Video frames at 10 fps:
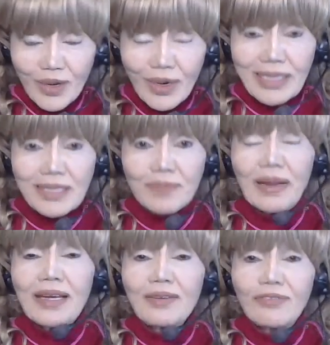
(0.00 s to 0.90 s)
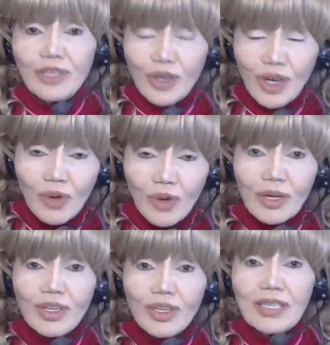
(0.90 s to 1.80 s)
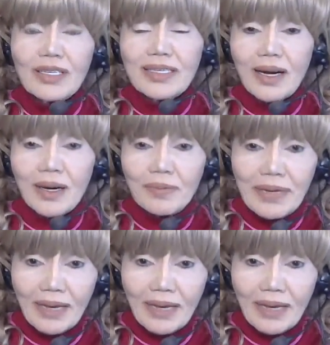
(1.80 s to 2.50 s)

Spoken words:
explain for your global audience RPF?